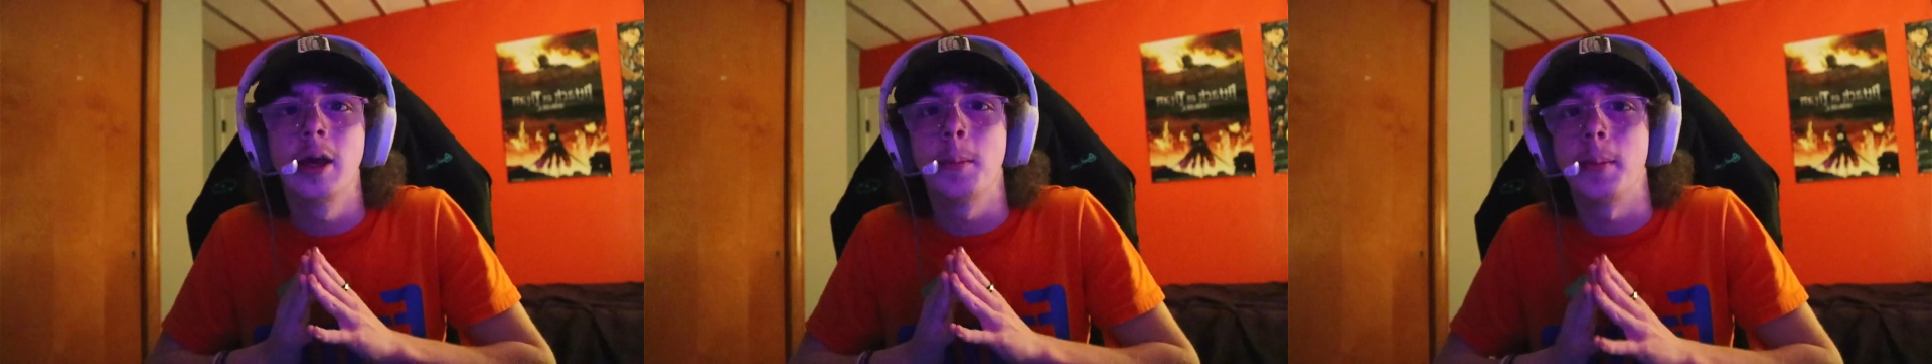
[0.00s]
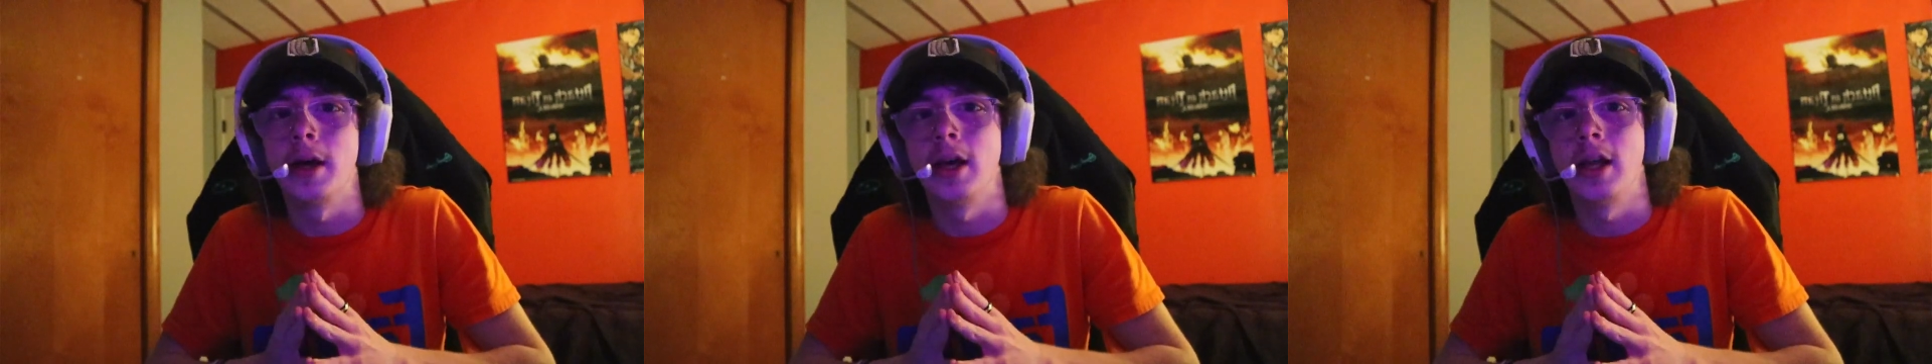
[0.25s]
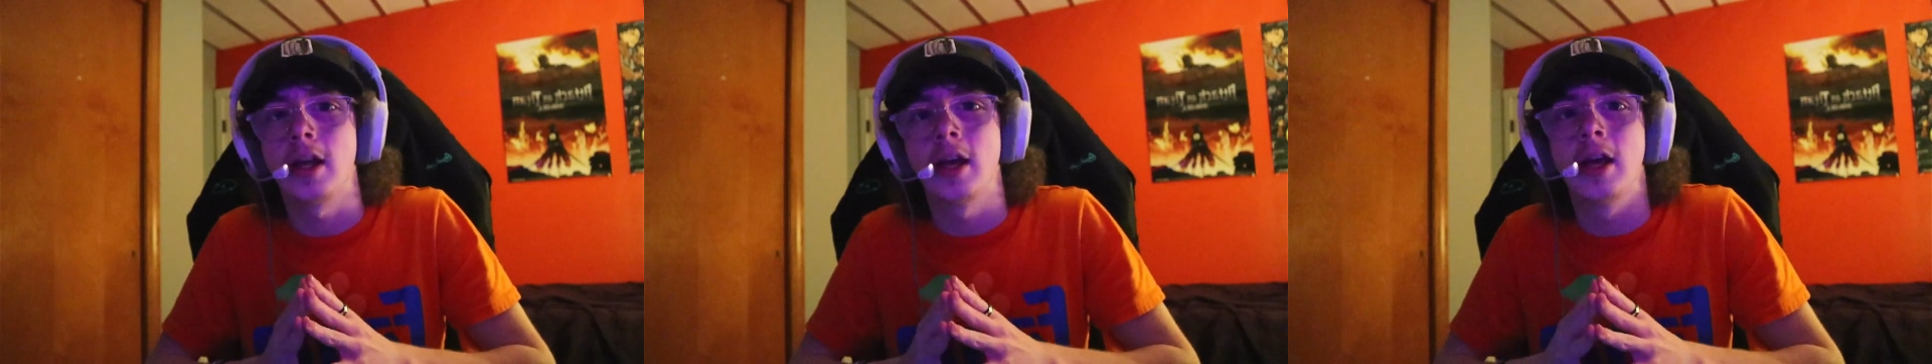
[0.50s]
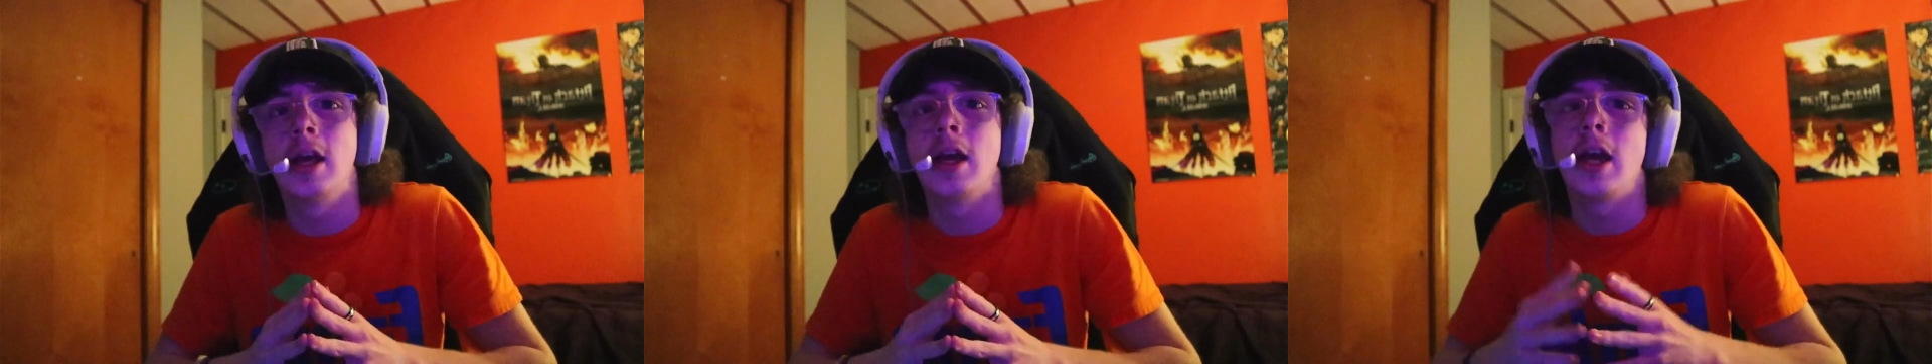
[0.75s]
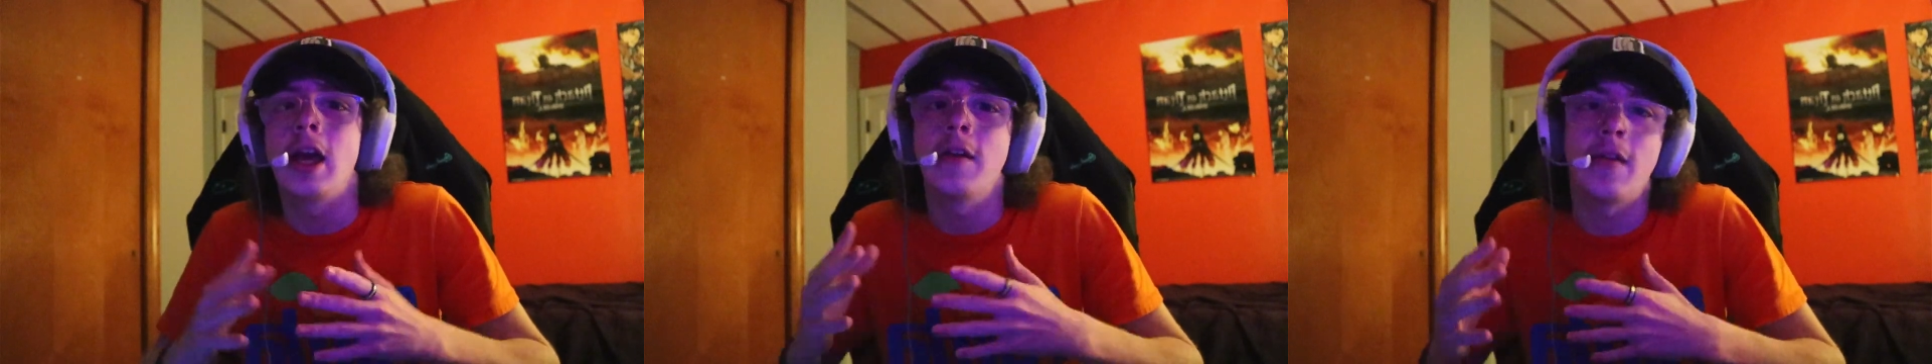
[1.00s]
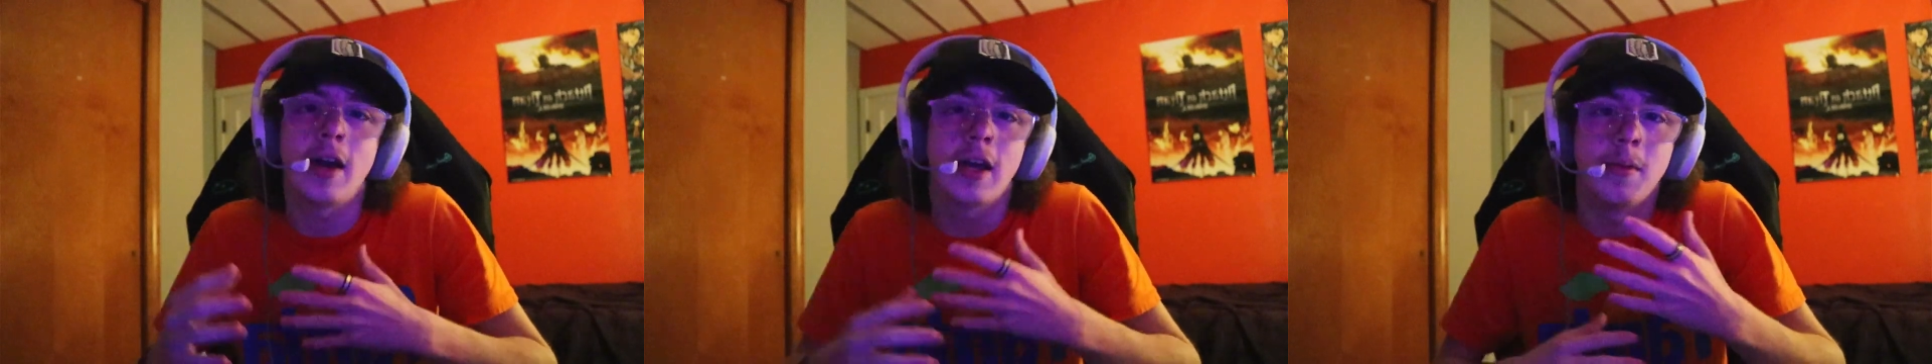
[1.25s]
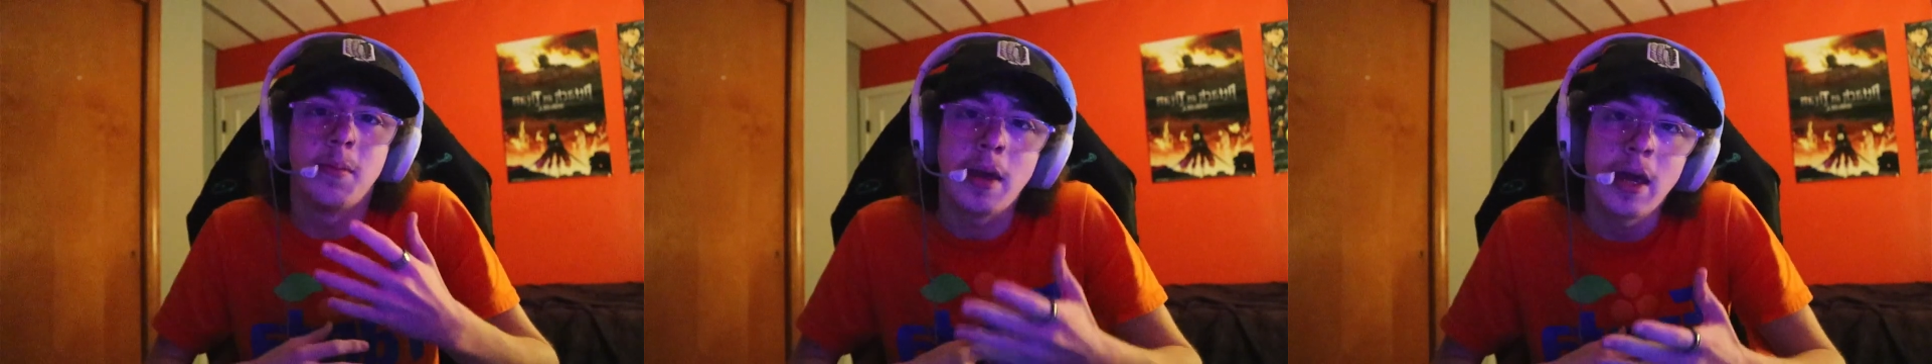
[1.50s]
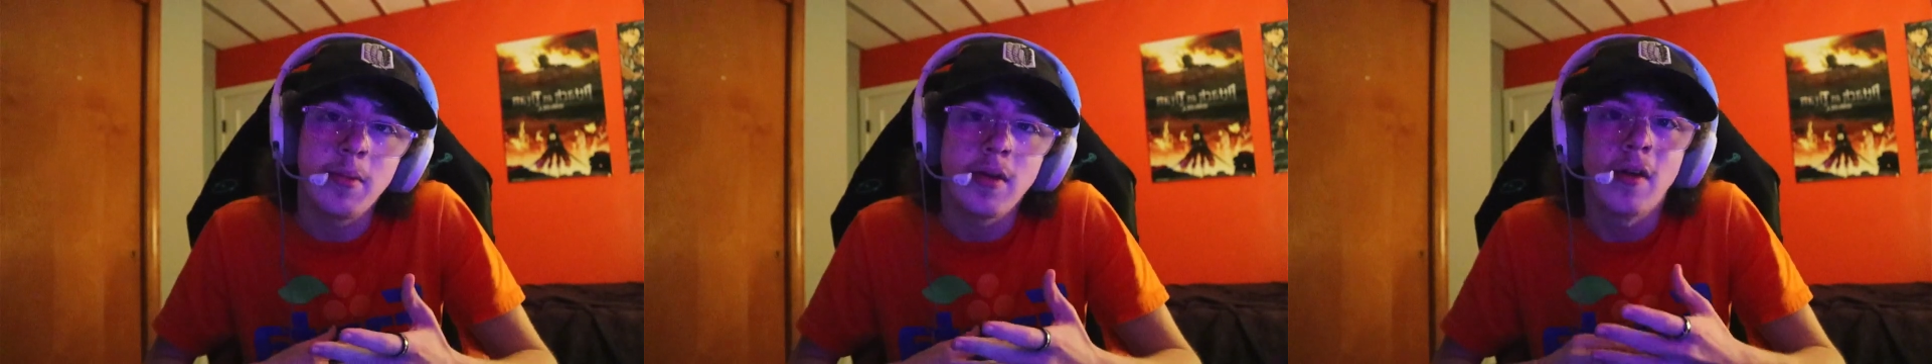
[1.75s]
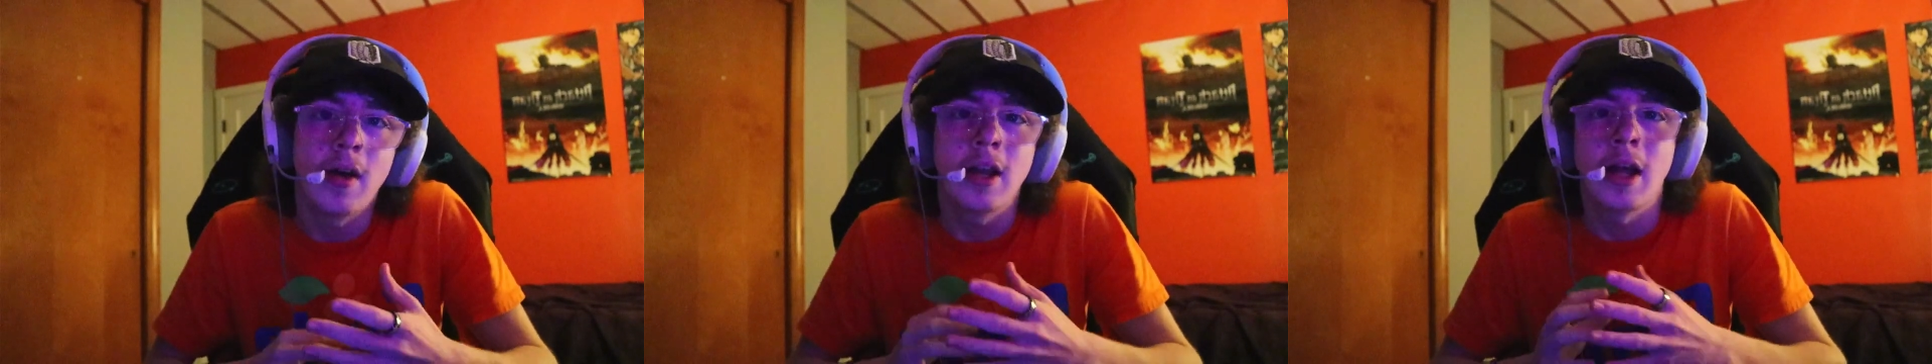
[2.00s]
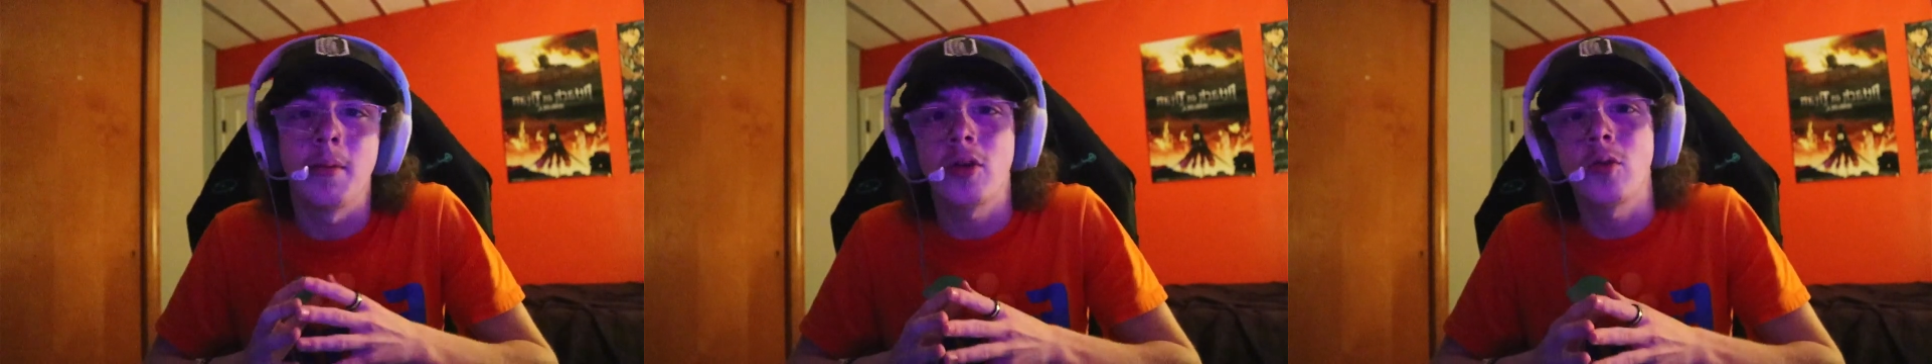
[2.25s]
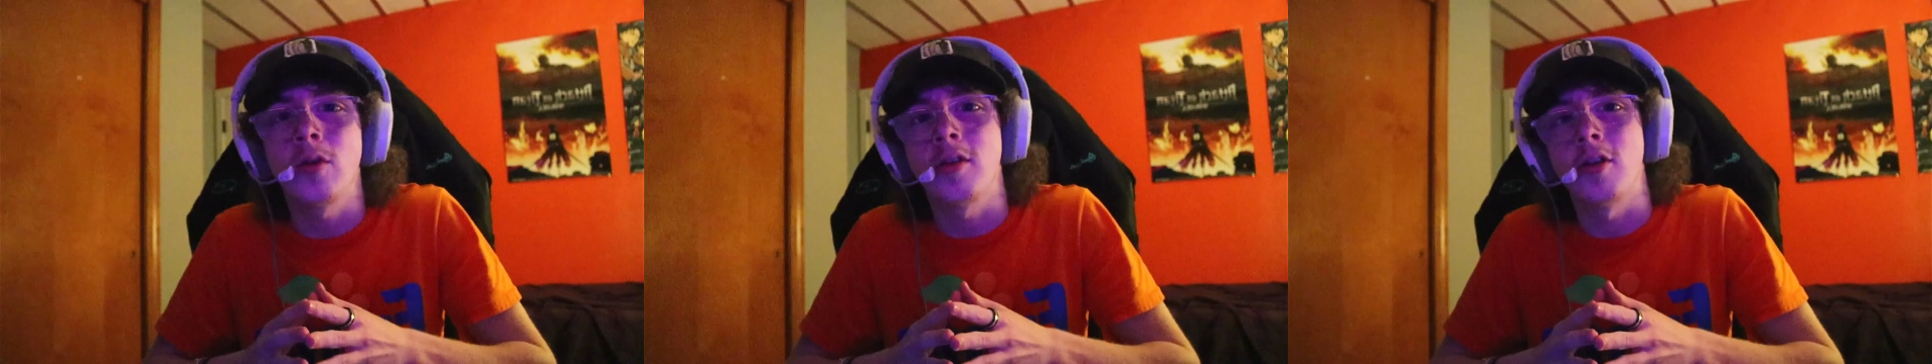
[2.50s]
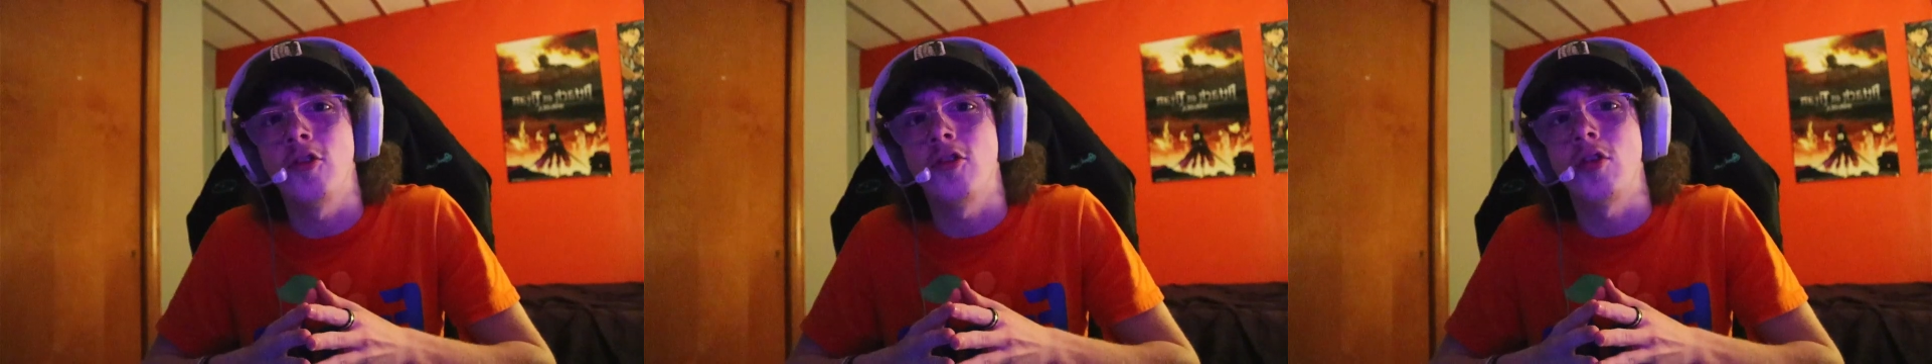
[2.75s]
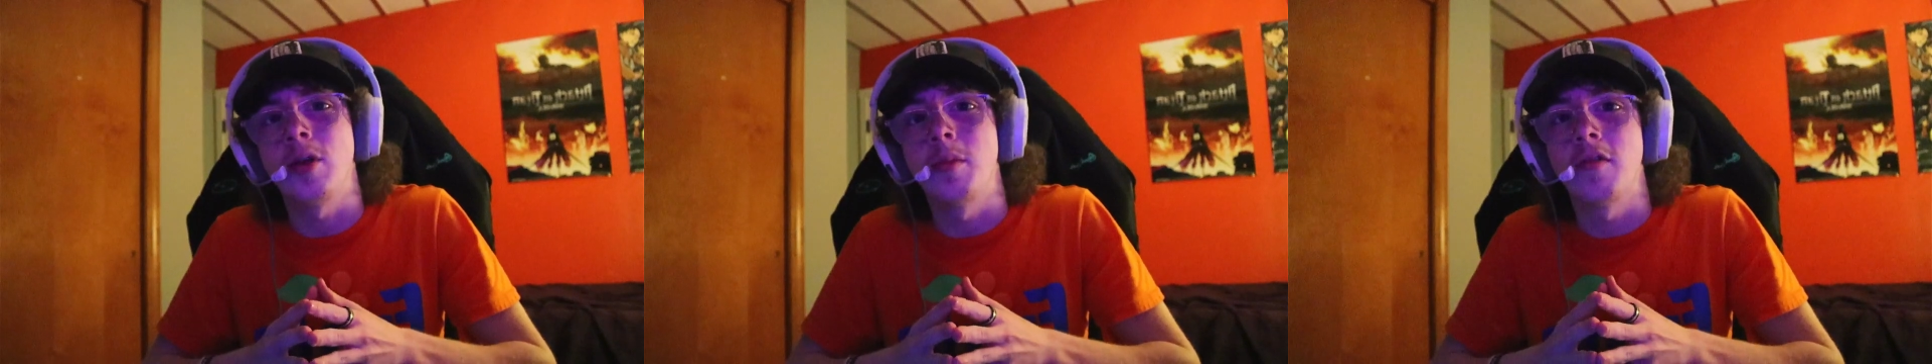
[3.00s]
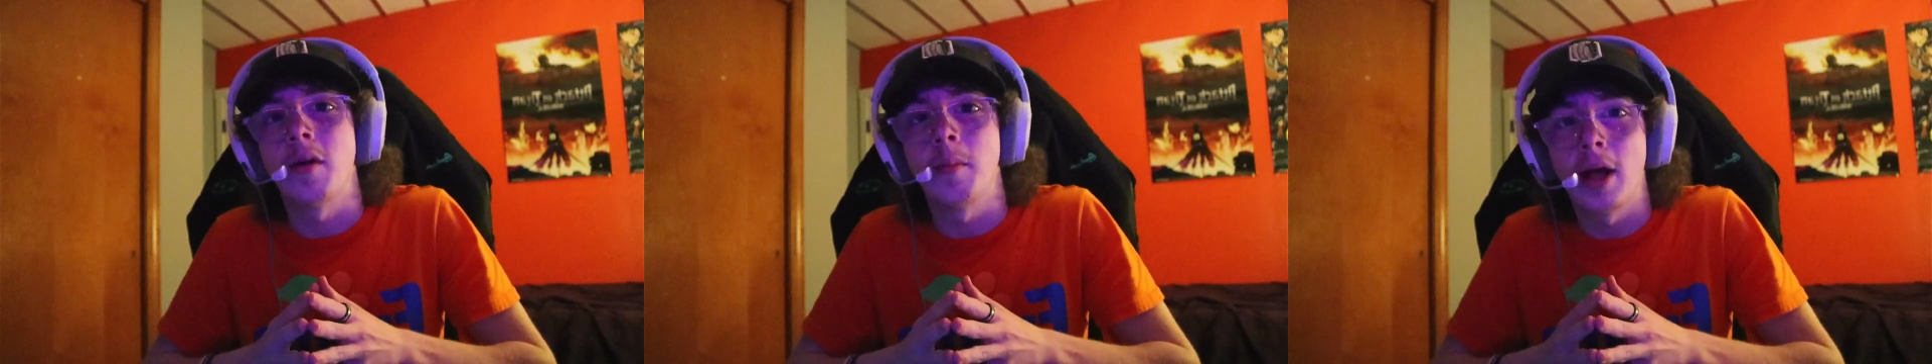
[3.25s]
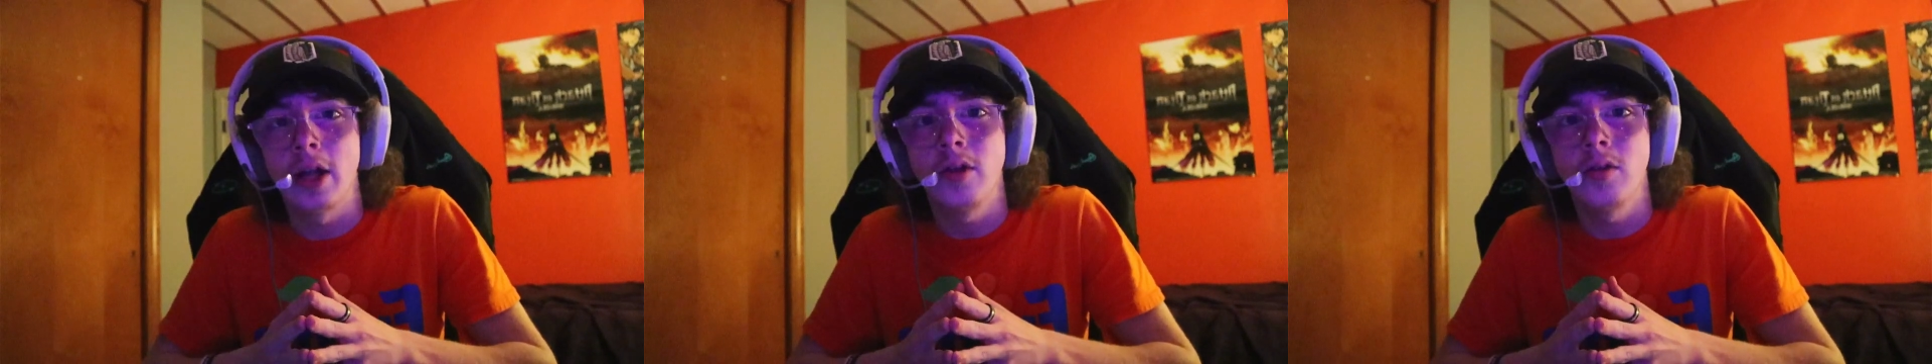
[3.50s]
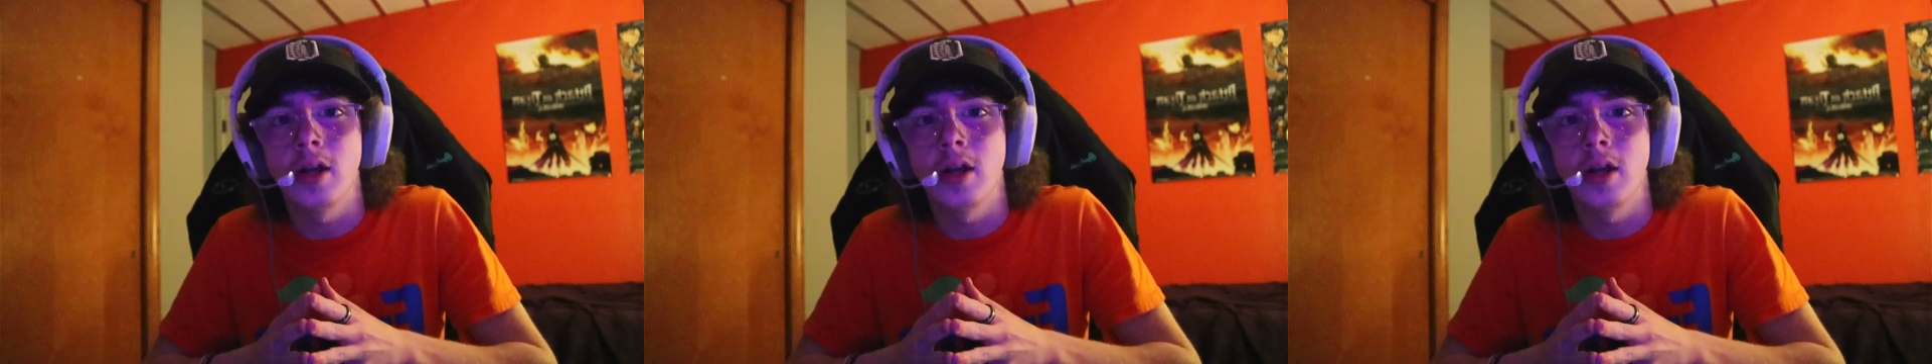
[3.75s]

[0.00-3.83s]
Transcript: but if I can maybe find time to squeeze in a stream if I'm not too